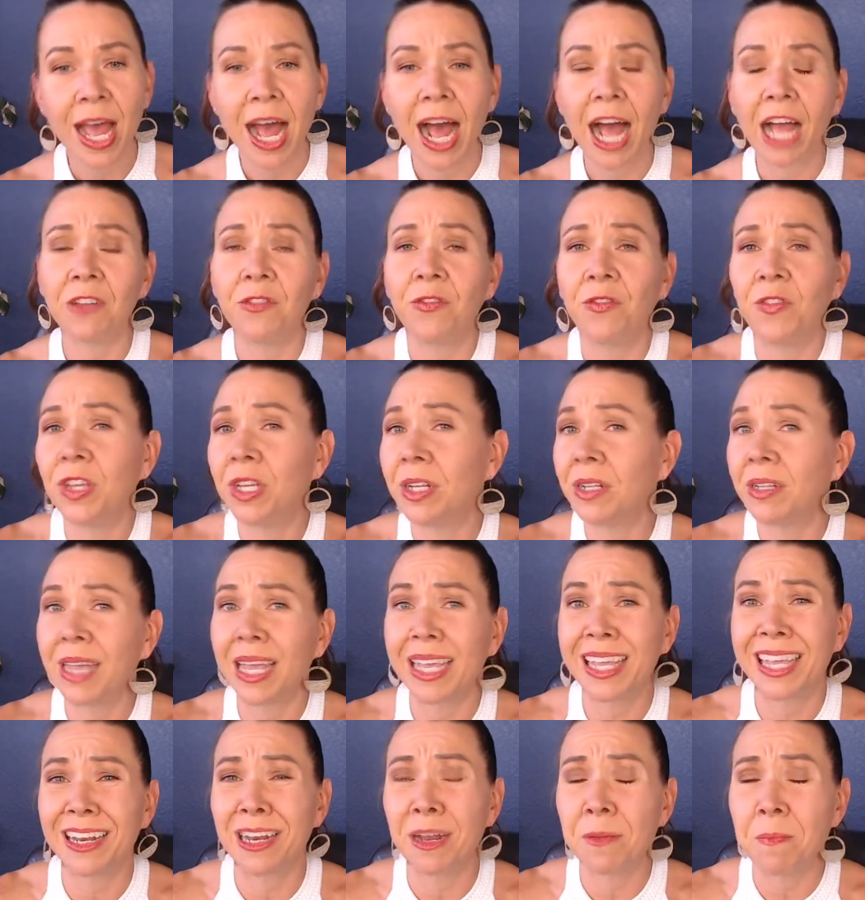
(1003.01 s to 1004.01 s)
I feel
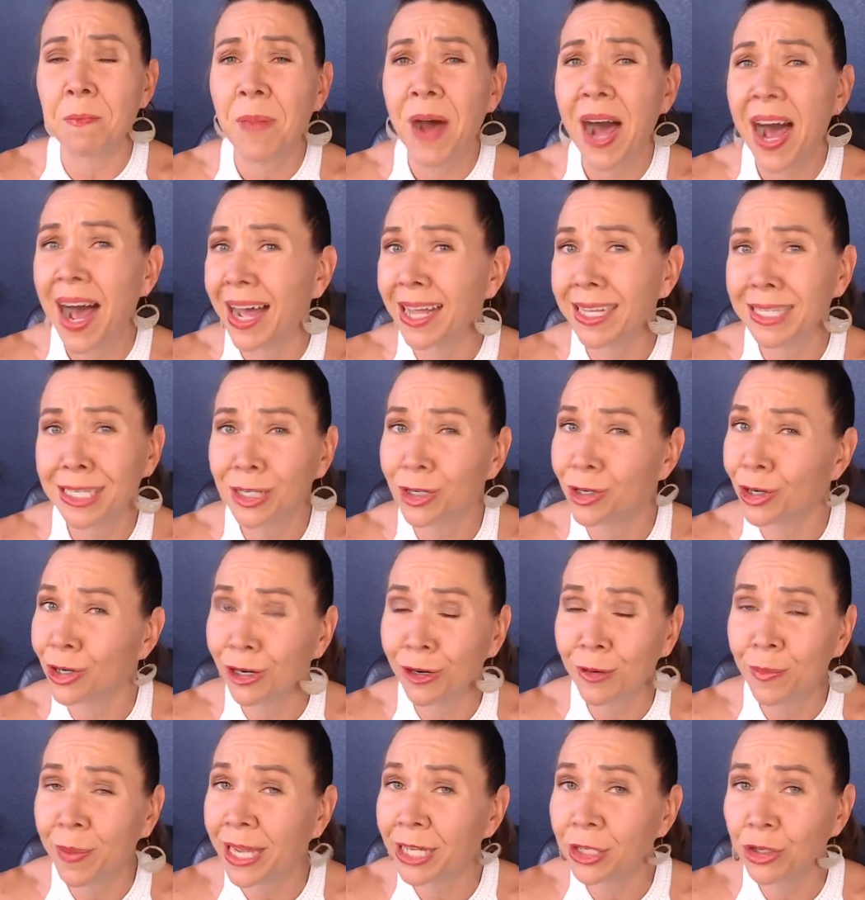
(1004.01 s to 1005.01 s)
like an
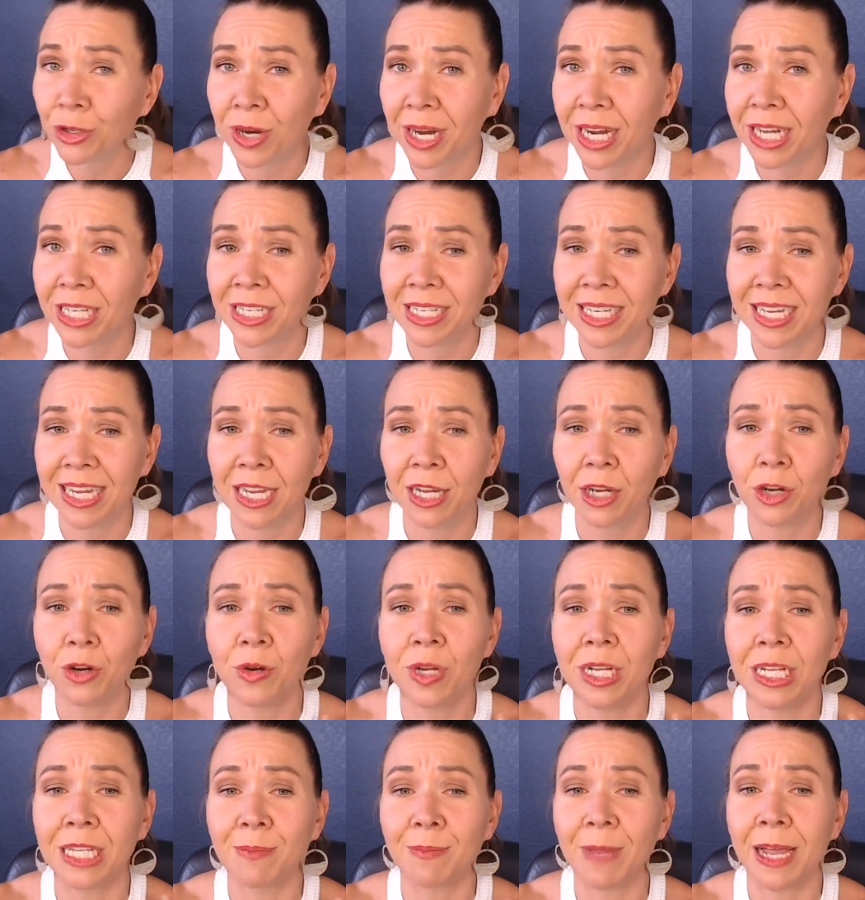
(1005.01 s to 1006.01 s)
imposter by trying to
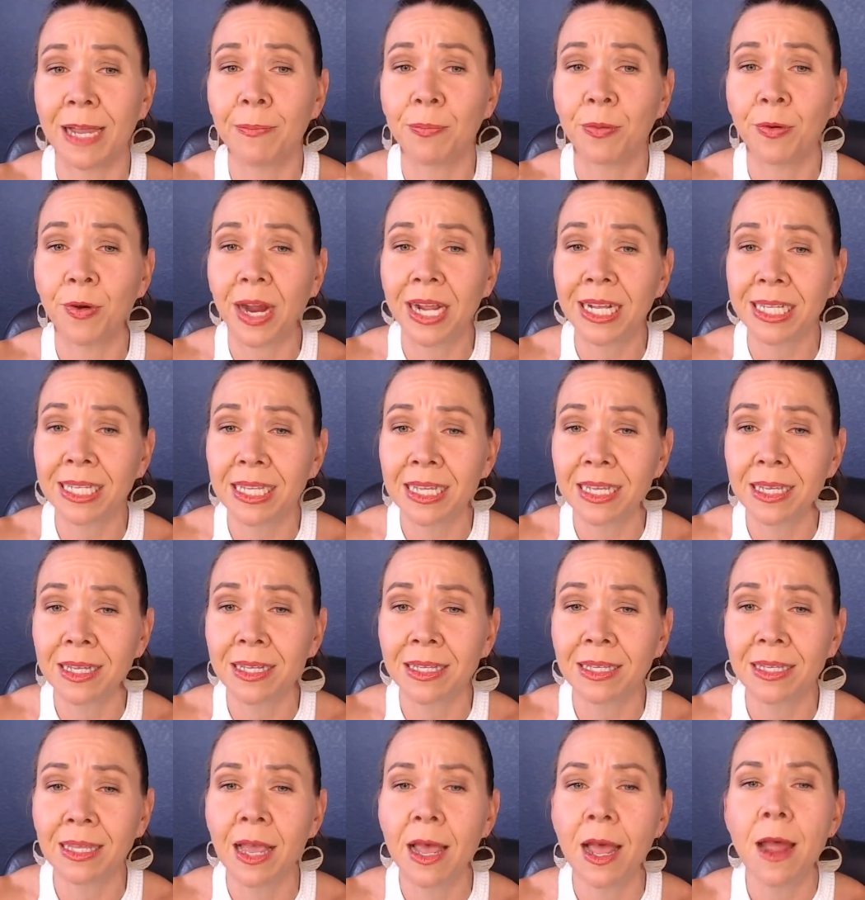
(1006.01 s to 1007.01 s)
increase my
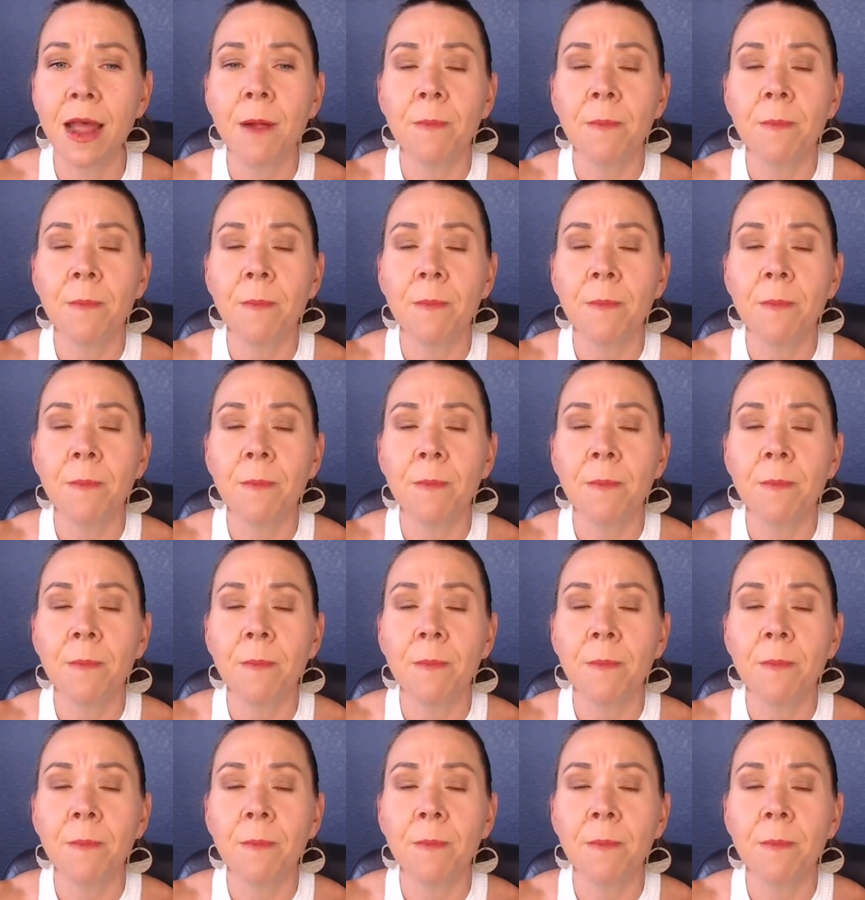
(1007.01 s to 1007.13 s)
prices.